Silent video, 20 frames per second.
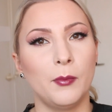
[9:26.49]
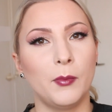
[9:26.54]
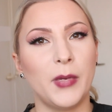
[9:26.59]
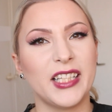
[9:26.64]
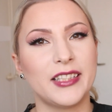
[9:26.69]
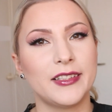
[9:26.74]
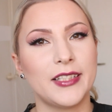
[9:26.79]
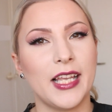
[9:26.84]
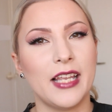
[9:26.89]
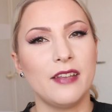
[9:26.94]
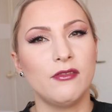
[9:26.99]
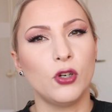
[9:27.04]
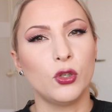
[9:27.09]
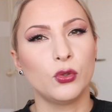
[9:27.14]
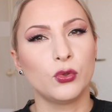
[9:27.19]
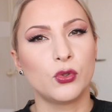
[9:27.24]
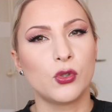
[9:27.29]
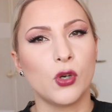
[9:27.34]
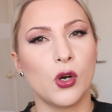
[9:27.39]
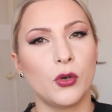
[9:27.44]
but they
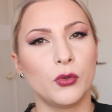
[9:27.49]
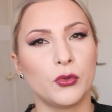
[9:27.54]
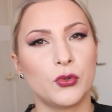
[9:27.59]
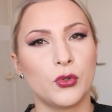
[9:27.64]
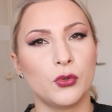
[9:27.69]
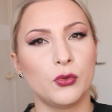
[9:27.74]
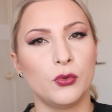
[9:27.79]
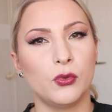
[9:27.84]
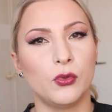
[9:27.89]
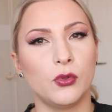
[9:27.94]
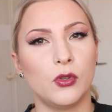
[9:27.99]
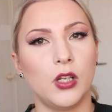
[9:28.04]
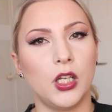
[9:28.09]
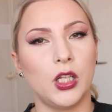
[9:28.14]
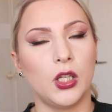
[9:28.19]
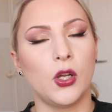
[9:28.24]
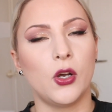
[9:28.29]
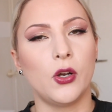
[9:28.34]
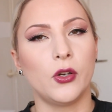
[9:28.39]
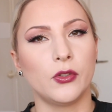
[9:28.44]
won't go too
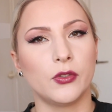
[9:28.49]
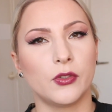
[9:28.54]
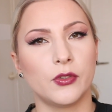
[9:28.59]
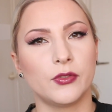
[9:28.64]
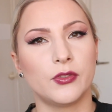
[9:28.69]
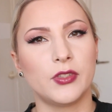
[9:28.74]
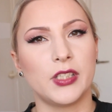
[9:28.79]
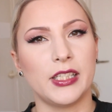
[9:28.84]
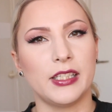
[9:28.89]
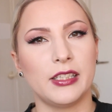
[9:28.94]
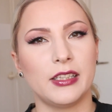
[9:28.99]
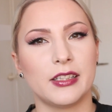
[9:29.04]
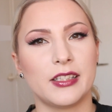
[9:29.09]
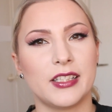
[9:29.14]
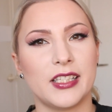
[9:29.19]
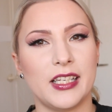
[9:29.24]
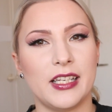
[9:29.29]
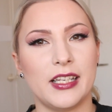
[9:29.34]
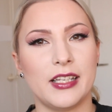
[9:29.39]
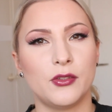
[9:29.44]
long till
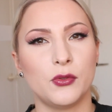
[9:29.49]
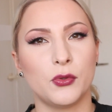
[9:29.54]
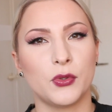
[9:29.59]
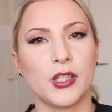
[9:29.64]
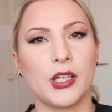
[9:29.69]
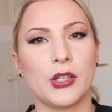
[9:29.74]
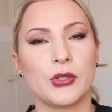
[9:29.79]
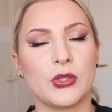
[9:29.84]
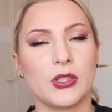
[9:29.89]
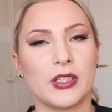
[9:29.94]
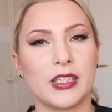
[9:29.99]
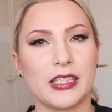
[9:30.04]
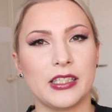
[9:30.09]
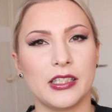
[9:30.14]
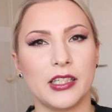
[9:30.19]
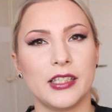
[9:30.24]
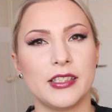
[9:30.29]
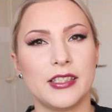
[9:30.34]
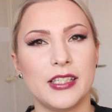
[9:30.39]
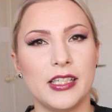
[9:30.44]
the
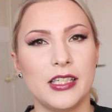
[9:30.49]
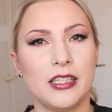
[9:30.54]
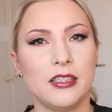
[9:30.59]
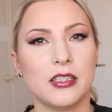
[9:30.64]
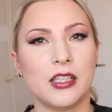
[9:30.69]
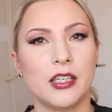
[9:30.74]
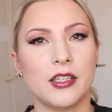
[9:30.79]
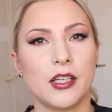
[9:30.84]
2019.